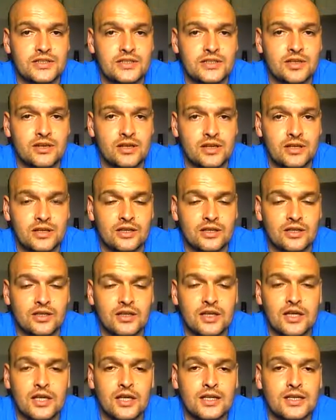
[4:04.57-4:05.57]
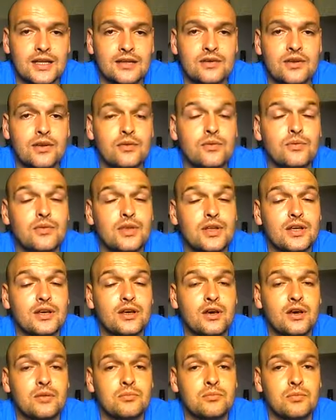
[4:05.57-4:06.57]
Now note that
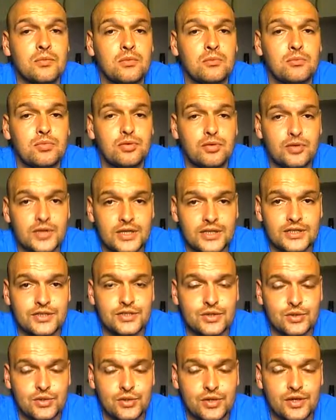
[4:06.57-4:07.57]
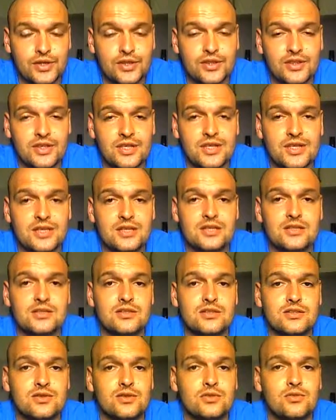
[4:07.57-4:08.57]
I'm pretty sure these
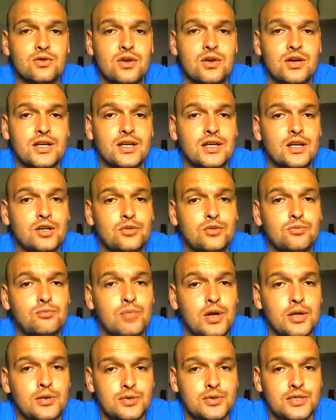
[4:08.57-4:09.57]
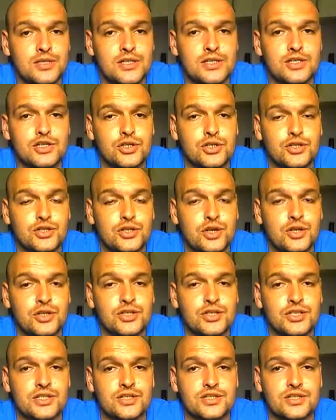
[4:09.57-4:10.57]
do not include postage
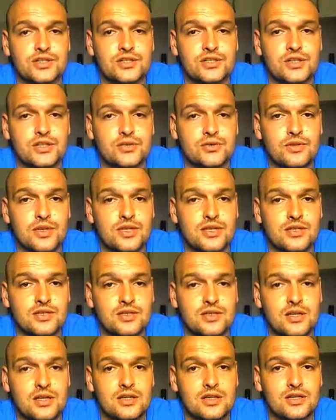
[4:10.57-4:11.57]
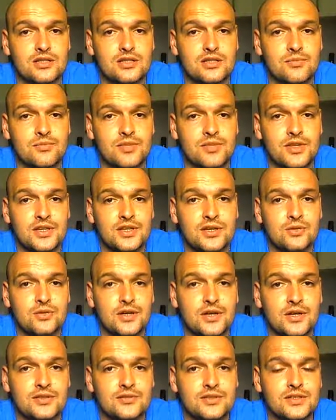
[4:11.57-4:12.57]
charges, so this is something you will
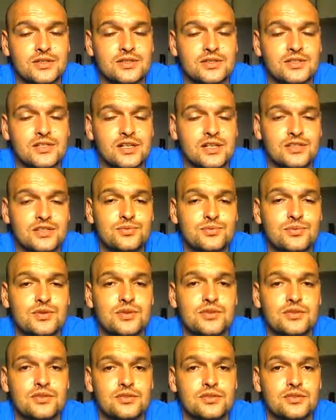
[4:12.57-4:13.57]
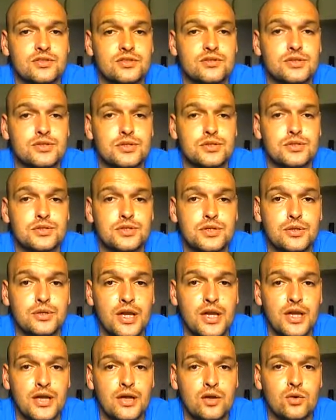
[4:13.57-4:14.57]
have to discuss with Zeus Juice
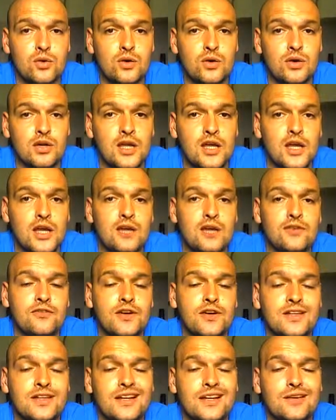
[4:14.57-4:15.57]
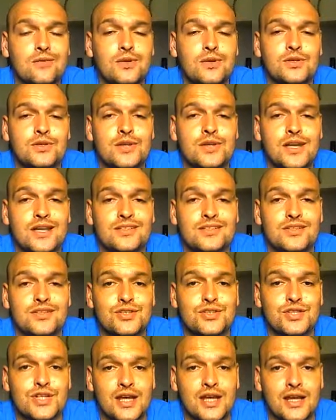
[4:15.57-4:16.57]
UK or find out when you get to
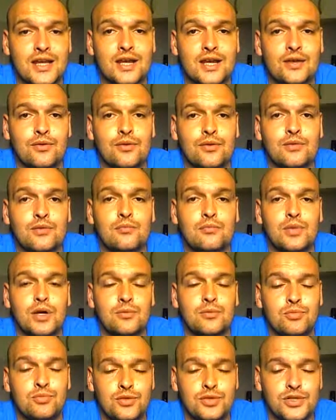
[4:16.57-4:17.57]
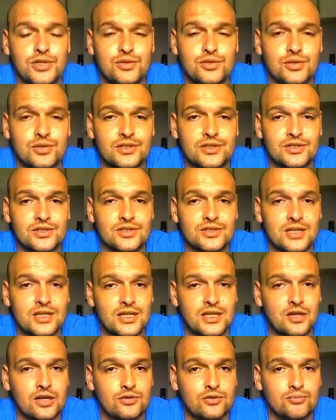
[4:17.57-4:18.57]
checkout, but I'm pretty sure it doesn't
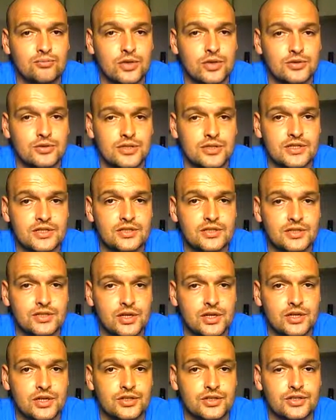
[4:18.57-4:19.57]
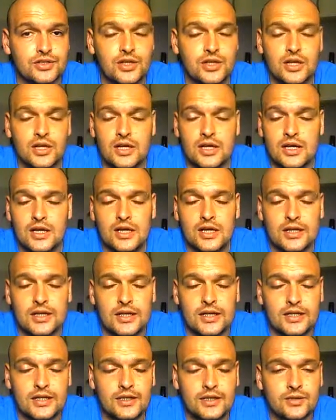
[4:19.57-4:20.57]
include postage
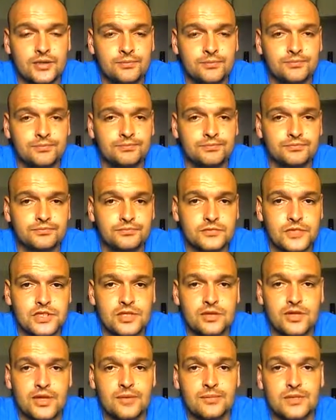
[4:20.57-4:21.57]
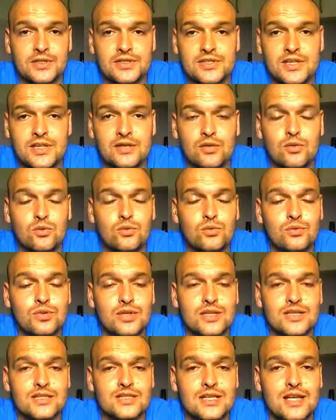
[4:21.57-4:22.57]
charge. So that being said, all
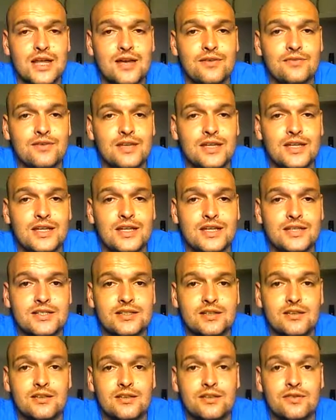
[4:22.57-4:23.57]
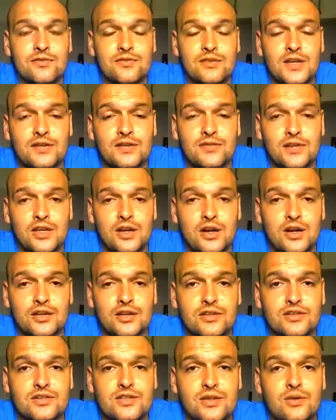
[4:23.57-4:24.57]
that is left is the flavour card.
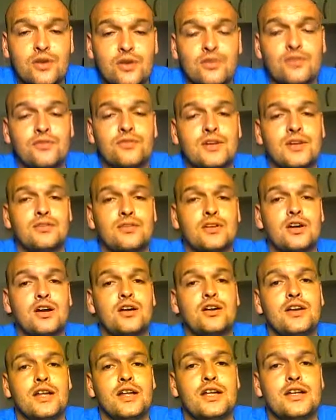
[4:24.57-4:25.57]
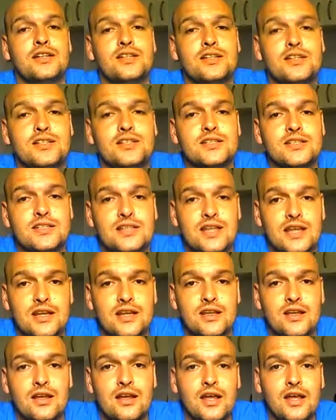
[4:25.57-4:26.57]
So on the flavour card it does state
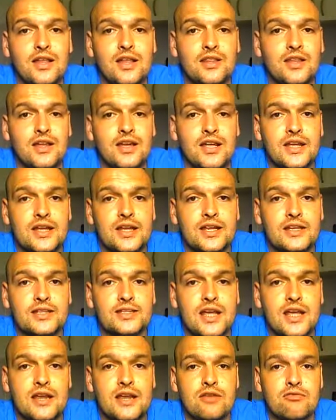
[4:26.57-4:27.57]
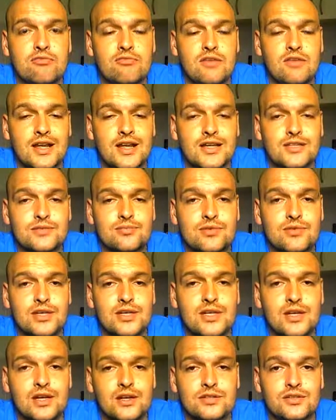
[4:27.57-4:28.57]
that it is a raspberry
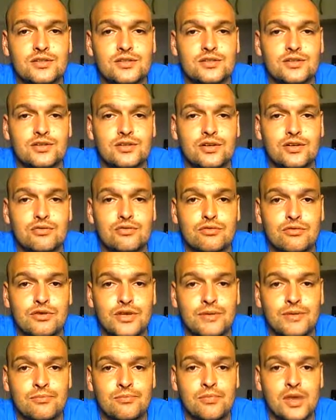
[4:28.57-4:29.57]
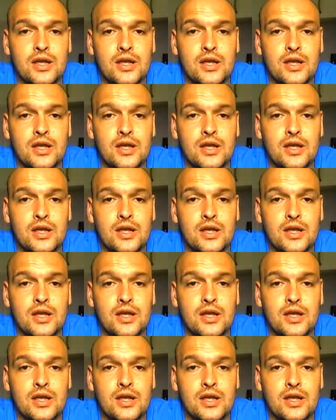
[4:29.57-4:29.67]
custard cream.